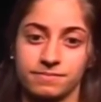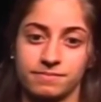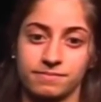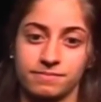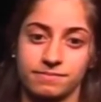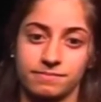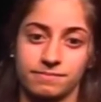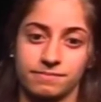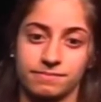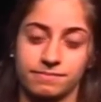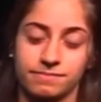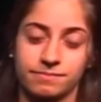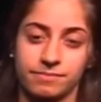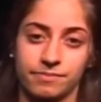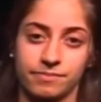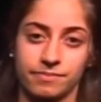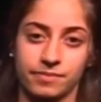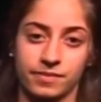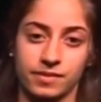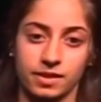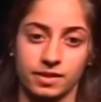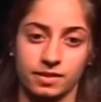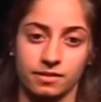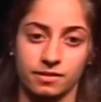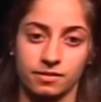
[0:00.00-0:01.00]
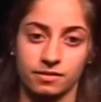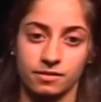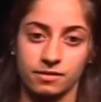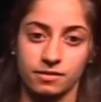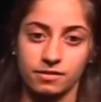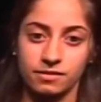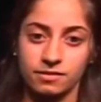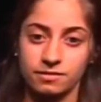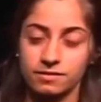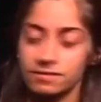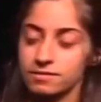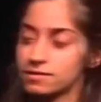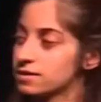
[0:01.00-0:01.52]
This brings us to the
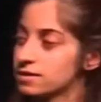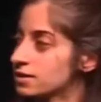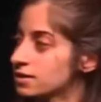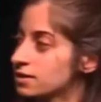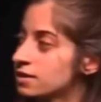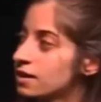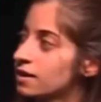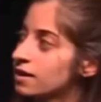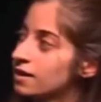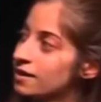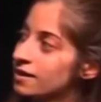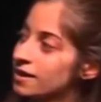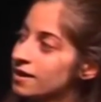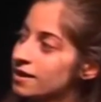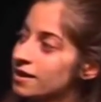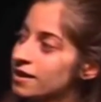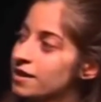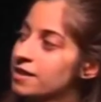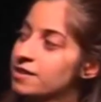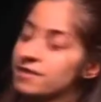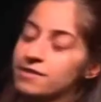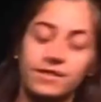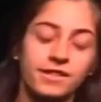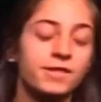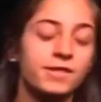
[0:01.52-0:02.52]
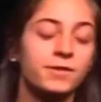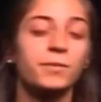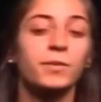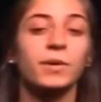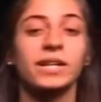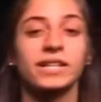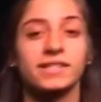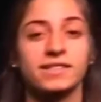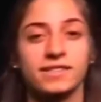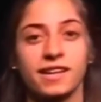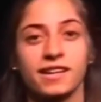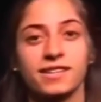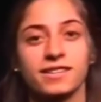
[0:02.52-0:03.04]
end of our lecture.
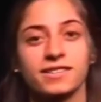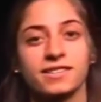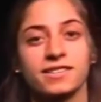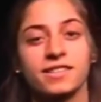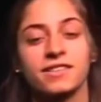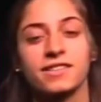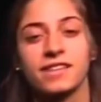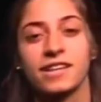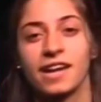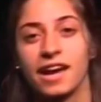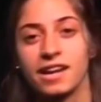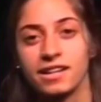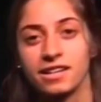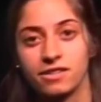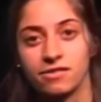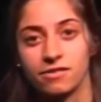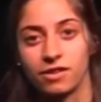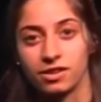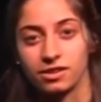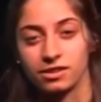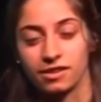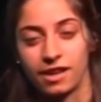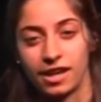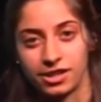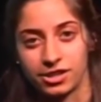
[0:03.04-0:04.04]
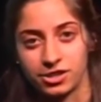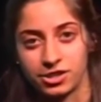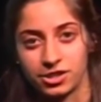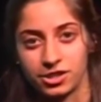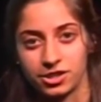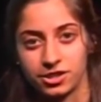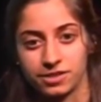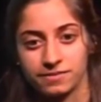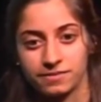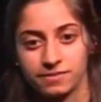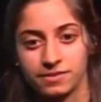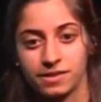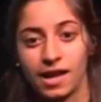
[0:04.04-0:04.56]
However, before I finish,
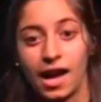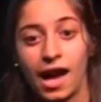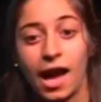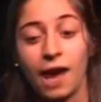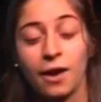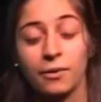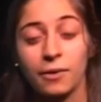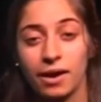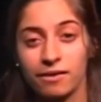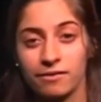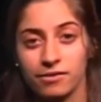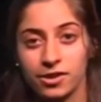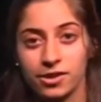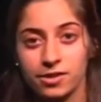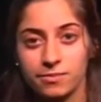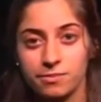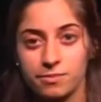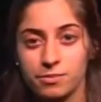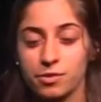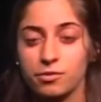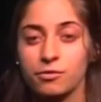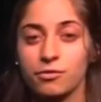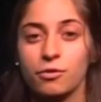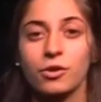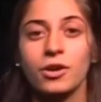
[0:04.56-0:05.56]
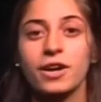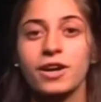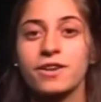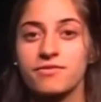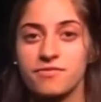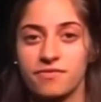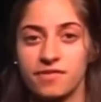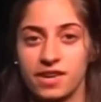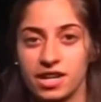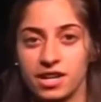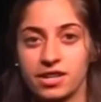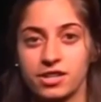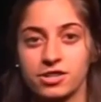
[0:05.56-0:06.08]
let's go through and
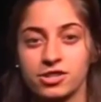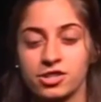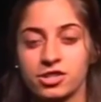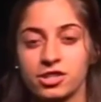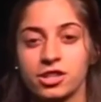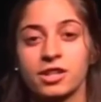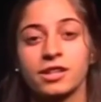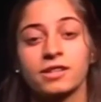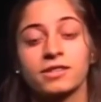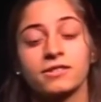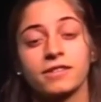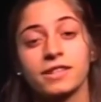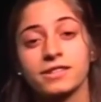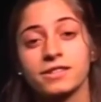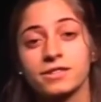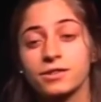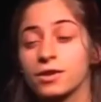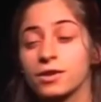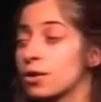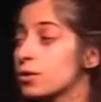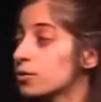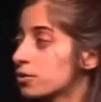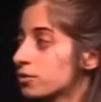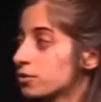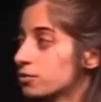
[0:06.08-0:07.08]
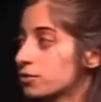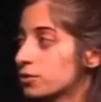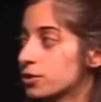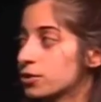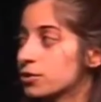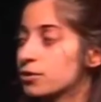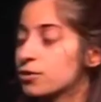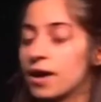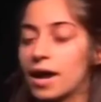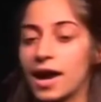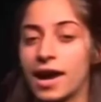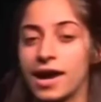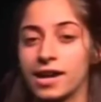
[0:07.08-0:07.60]
revisit some of those
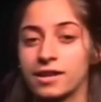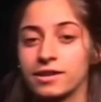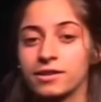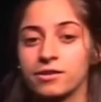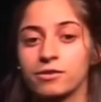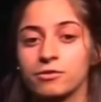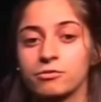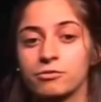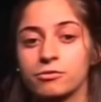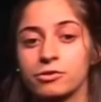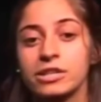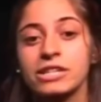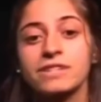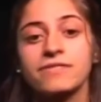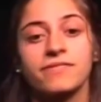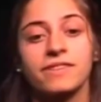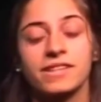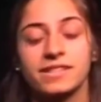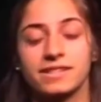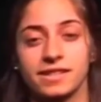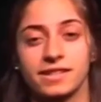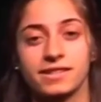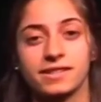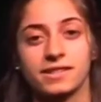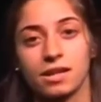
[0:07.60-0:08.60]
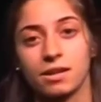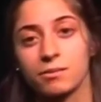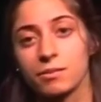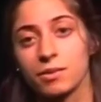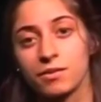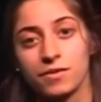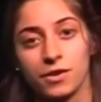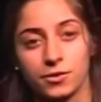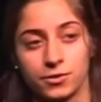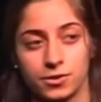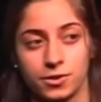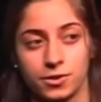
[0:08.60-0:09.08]
objectives we talked about in the beginning.